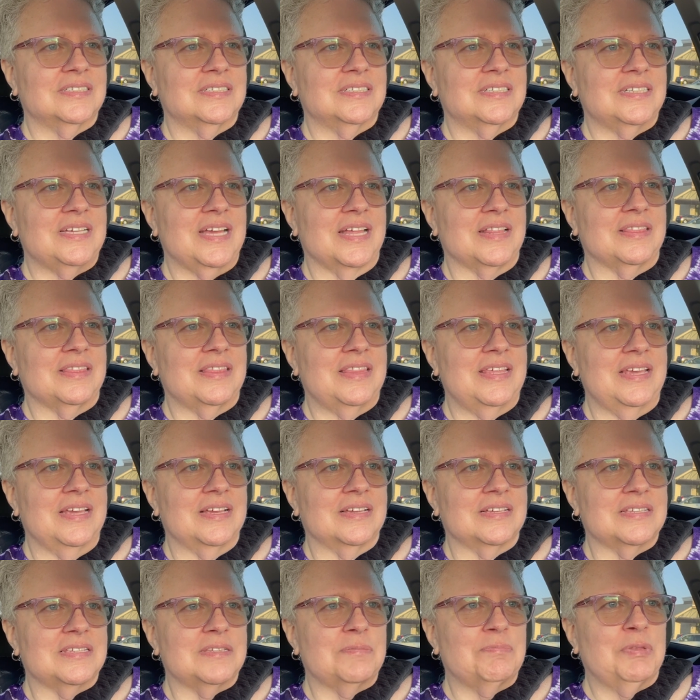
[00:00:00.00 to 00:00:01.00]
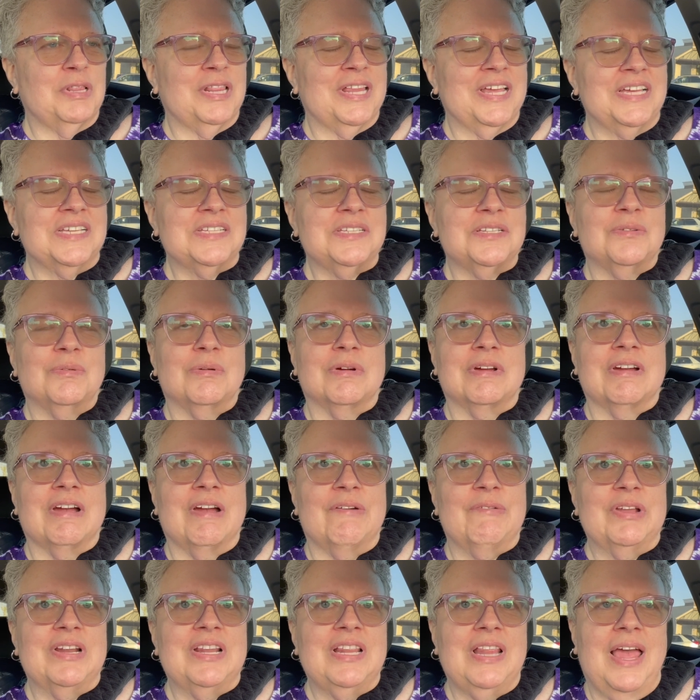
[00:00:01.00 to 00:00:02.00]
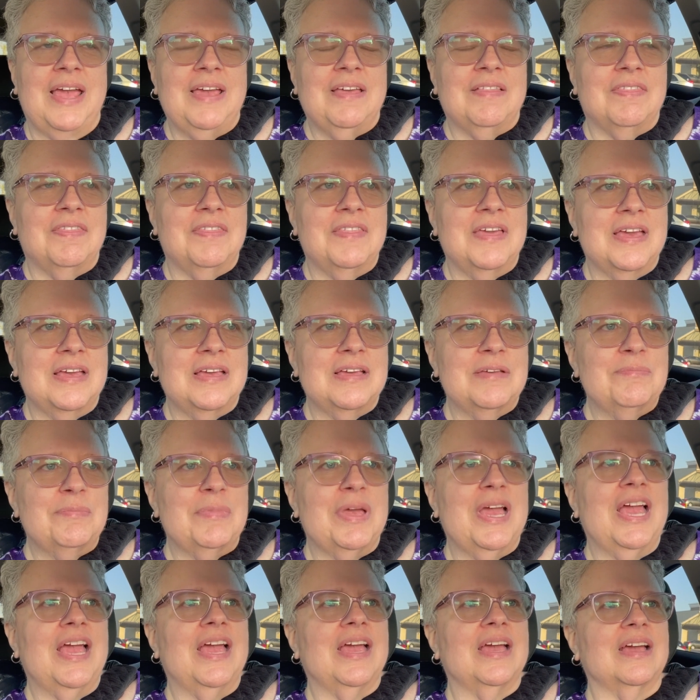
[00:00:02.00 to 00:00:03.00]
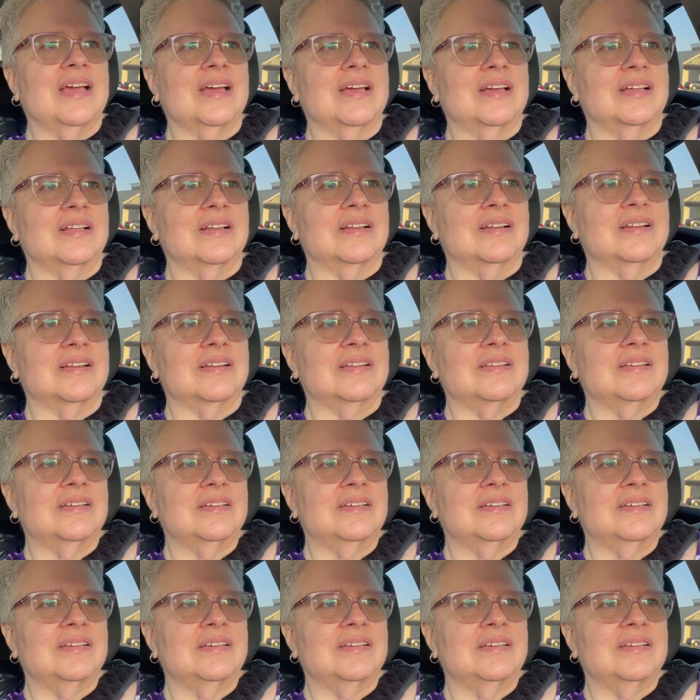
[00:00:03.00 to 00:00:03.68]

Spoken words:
get things placed where I would like them and